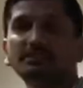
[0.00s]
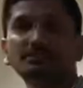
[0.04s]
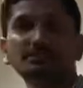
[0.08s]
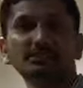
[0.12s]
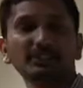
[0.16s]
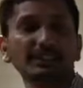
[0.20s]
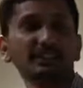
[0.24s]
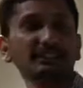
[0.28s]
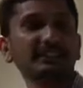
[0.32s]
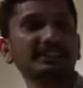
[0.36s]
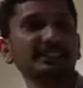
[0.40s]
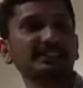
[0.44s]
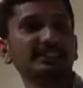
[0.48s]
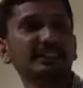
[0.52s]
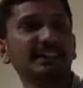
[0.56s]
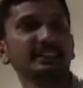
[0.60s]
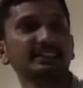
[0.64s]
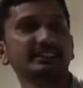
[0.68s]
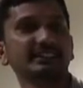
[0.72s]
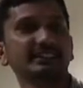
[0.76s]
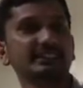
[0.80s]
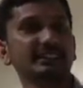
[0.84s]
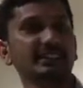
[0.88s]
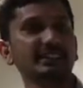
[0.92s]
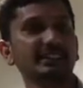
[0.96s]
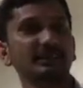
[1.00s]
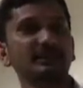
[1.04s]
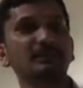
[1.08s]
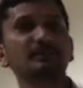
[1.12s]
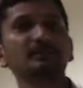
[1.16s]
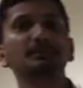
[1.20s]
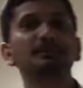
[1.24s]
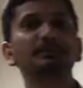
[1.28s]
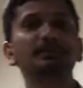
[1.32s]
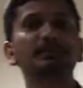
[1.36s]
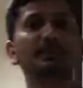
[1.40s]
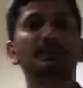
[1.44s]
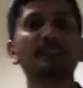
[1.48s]
joined the science
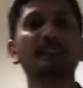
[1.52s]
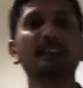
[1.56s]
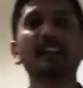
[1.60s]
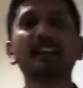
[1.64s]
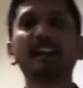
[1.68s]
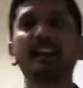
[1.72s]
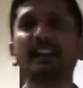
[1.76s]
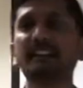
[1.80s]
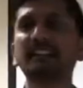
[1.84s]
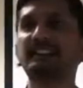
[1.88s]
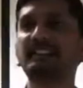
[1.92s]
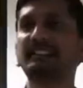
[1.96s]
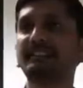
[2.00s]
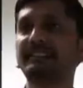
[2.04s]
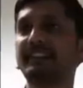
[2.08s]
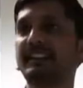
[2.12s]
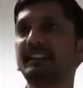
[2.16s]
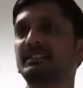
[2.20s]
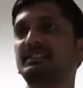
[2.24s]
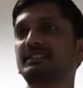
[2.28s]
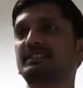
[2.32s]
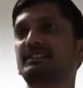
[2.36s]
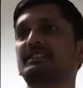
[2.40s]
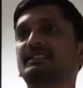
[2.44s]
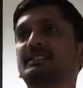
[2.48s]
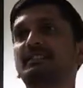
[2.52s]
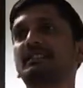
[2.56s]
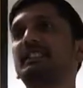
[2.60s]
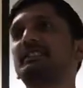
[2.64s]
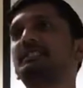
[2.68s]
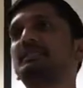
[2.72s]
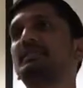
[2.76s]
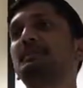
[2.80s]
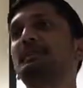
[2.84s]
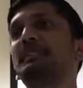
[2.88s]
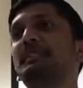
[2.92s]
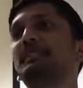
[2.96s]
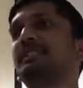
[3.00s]
stream and that's where
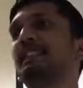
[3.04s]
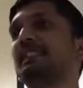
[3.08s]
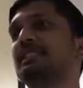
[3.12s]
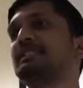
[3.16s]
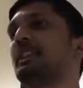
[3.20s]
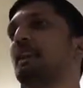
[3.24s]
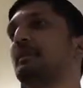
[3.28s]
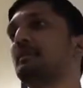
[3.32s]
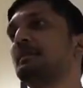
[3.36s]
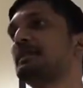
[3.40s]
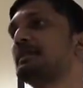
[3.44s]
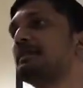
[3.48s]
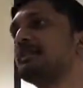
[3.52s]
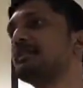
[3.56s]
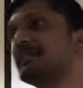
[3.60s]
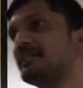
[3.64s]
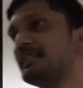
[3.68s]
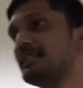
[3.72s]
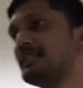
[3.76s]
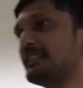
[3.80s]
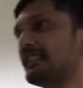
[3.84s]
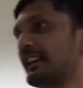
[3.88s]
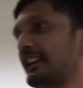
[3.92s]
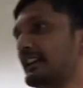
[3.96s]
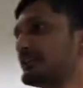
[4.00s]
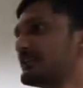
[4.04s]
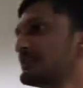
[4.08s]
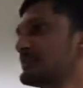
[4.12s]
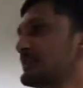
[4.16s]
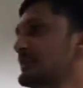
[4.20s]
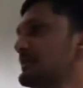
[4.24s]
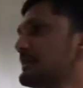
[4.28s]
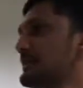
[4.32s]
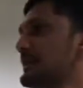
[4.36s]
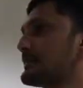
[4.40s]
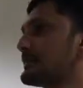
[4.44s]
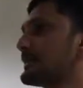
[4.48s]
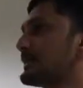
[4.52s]
something nice happened. I used to
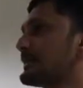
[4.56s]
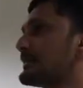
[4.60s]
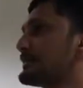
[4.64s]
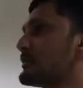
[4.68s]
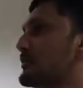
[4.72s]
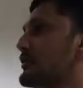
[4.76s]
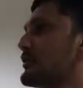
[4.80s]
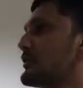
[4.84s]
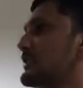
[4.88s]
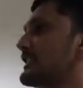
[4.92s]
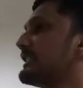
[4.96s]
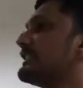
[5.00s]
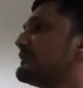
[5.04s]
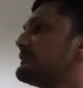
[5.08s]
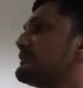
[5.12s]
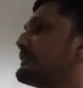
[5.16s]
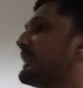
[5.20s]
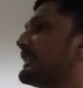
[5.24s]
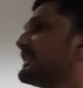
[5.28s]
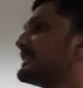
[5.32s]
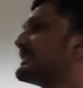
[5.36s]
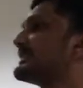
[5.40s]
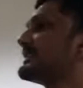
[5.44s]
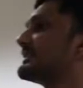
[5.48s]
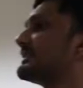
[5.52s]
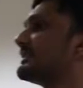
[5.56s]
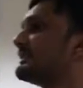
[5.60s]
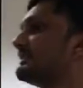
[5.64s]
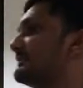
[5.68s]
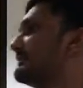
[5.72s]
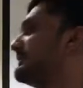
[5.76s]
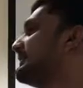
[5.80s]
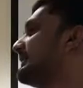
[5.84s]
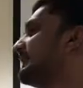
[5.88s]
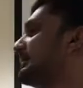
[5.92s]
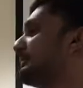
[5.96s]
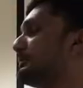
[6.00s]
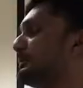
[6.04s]
see my brother coding in Pascal,
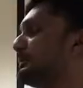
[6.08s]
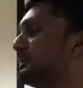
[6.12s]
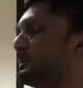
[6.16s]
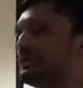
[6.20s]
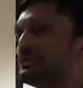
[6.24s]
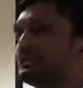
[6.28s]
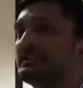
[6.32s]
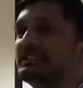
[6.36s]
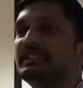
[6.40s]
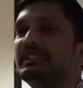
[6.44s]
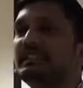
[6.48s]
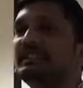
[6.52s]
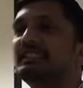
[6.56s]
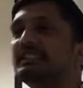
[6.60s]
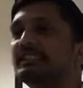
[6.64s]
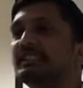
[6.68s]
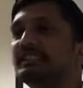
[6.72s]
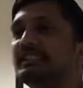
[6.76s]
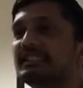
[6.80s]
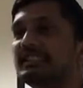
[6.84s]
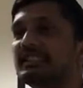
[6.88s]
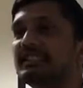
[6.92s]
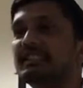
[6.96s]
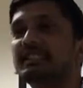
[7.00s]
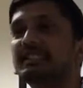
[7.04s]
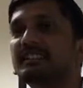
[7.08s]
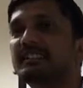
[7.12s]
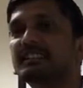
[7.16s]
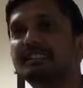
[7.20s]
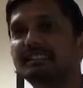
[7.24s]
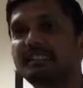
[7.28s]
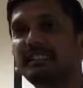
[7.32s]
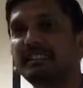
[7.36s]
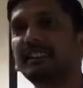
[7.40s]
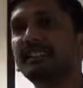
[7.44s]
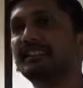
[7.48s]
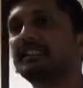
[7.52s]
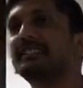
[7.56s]
you know, the blue screen,
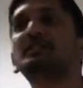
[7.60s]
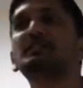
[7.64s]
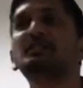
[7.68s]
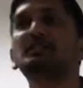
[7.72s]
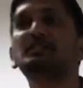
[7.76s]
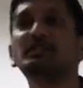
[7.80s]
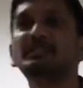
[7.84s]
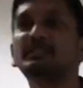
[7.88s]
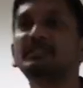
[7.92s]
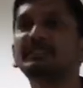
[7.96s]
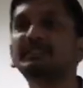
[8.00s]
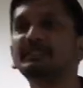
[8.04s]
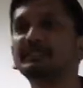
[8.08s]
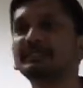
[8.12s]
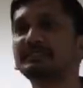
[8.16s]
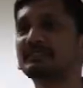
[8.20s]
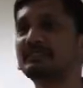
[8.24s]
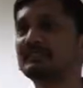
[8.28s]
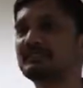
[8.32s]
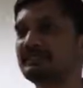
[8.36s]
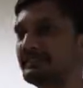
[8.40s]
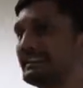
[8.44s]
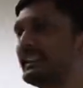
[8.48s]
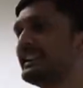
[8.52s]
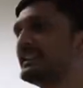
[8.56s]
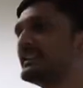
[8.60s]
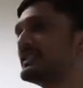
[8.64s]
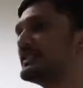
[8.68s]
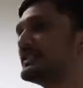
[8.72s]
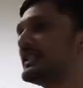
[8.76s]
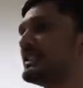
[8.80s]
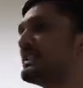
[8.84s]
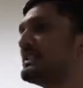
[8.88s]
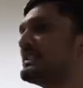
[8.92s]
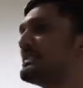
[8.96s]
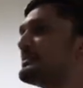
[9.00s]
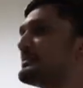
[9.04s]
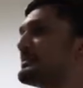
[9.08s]
writing the code. That's
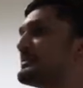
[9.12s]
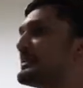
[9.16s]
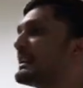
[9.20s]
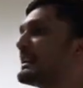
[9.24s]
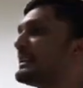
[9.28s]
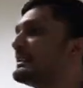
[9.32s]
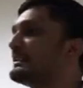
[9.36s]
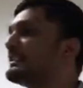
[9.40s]
where my